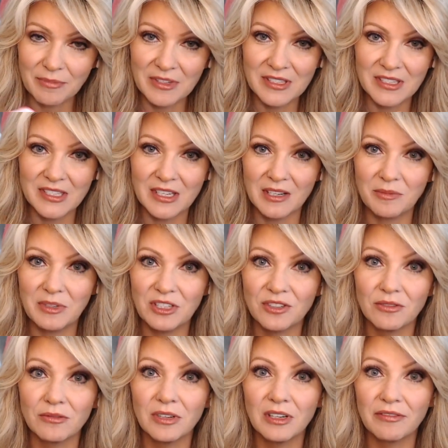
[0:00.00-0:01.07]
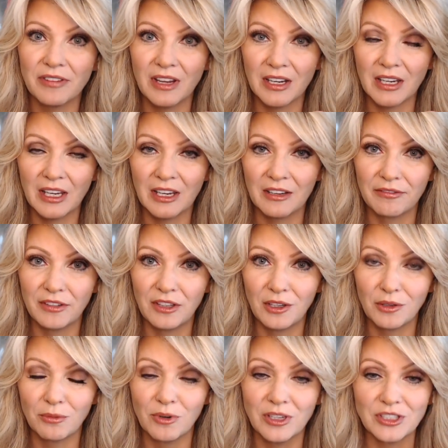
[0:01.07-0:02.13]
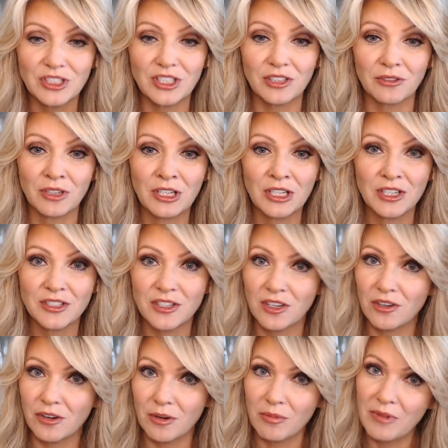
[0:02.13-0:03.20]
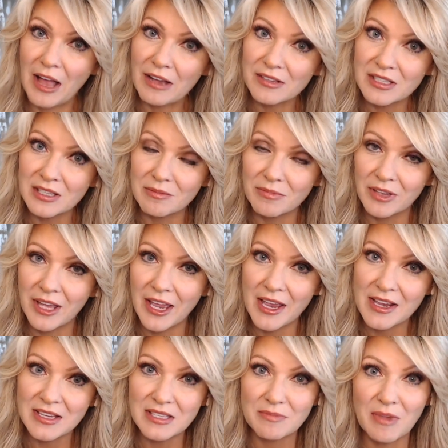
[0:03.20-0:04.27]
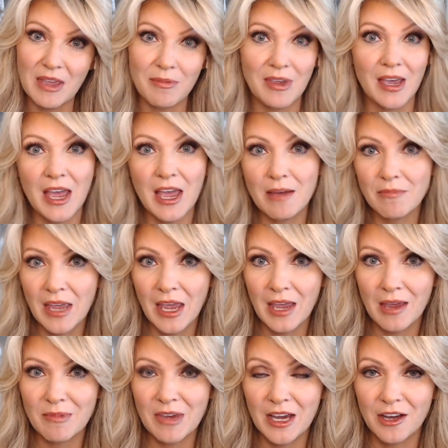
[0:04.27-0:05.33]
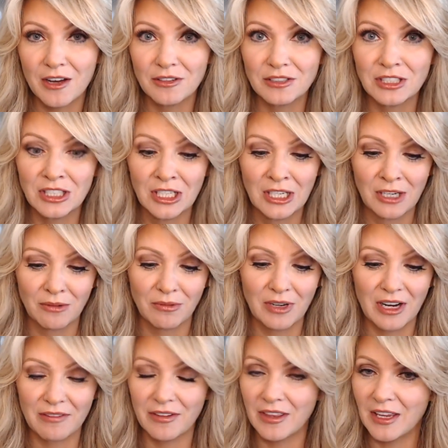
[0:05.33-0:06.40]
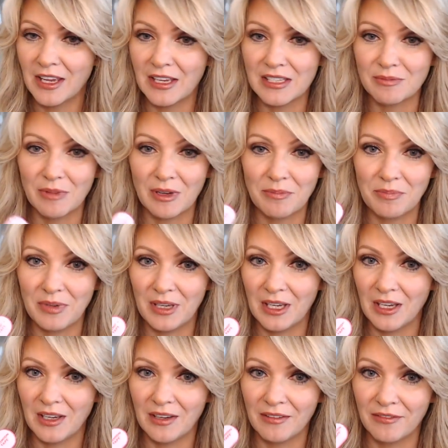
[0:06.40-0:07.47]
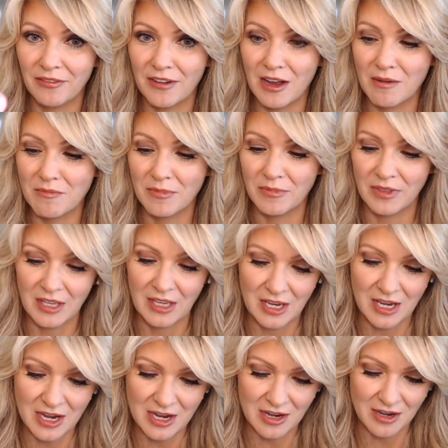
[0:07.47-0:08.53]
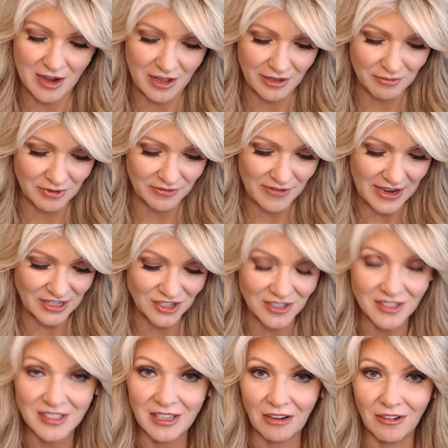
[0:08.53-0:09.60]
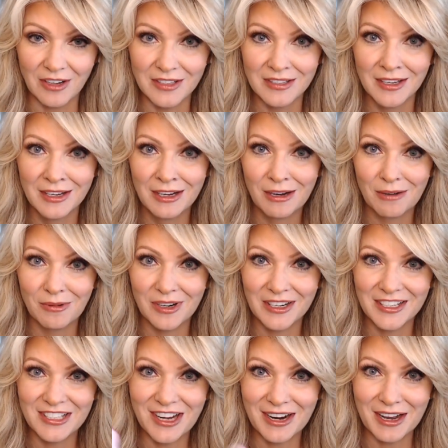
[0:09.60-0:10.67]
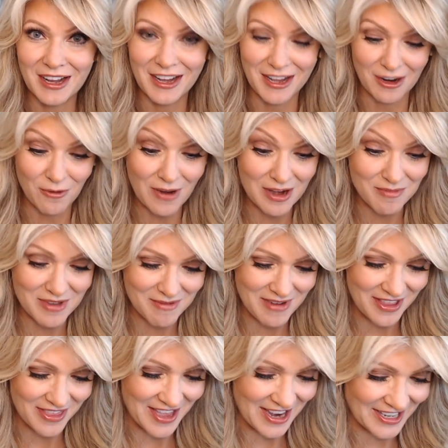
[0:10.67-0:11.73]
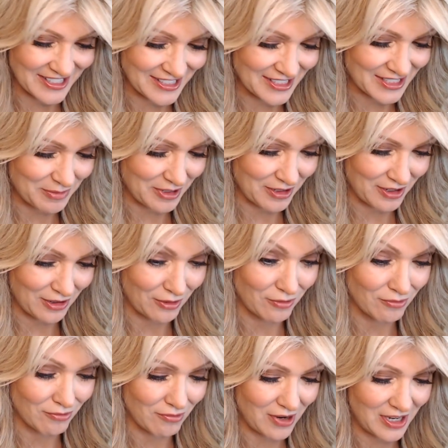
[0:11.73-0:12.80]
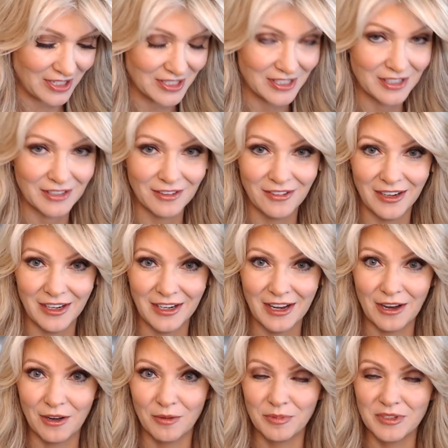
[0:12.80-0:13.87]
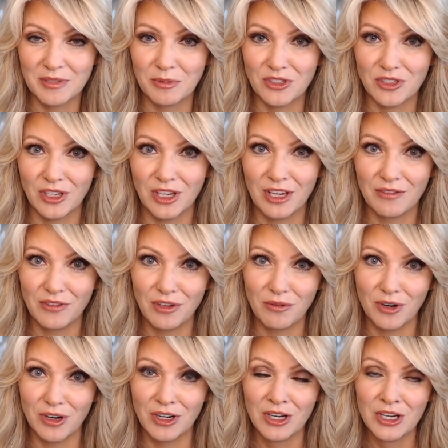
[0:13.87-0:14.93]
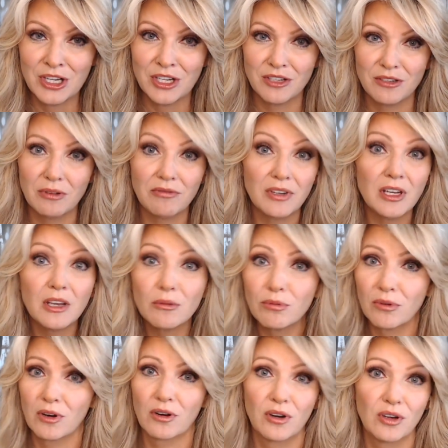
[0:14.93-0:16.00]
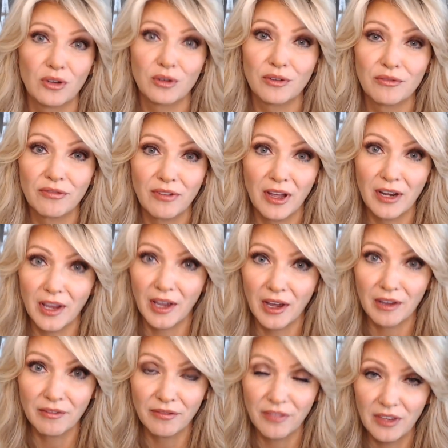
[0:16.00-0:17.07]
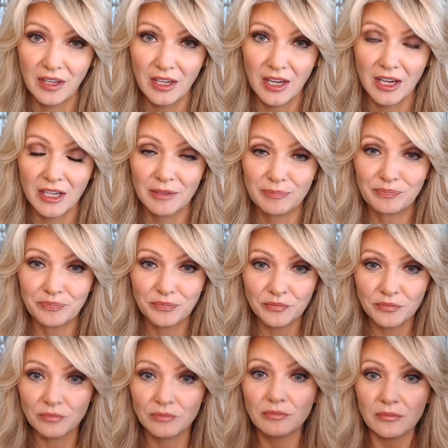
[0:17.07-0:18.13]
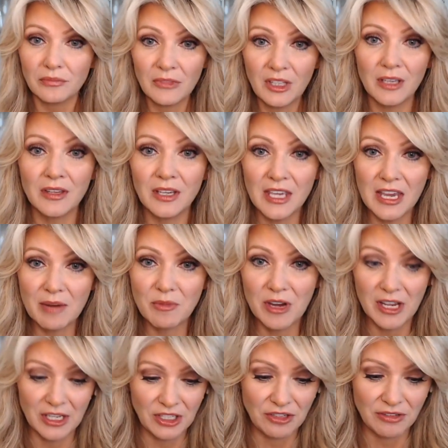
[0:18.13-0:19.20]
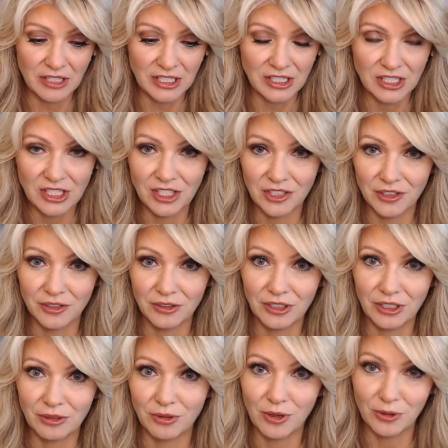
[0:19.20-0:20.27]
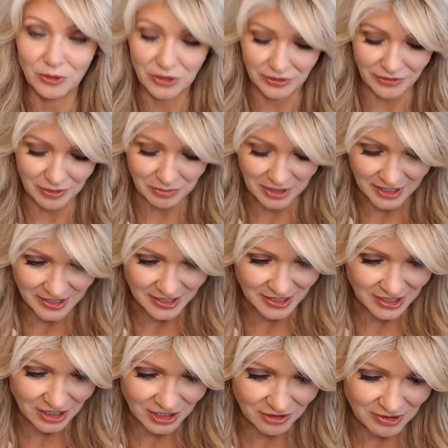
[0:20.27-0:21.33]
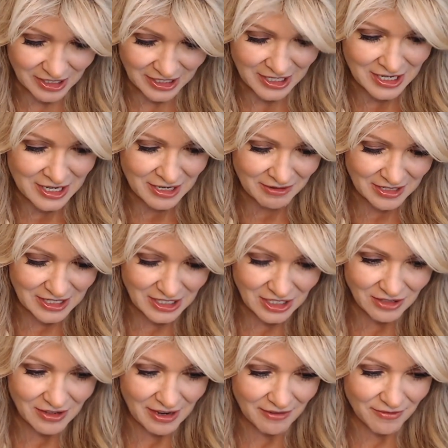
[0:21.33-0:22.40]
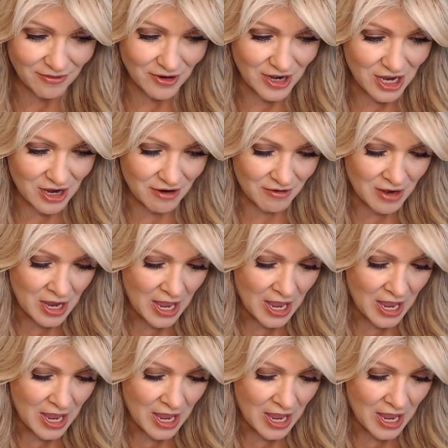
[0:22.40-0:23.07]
This is going to be terrific if you want to secure a blouse in place, maybe a hem came out, whatever the case might be from the Hollywood Fashion Secrets. We're going to talk quite a bit about that because it's been a great, great help, especially if you are doing video work or you're in front of the camera and you need to, hold different pieces to it. I can do that for you.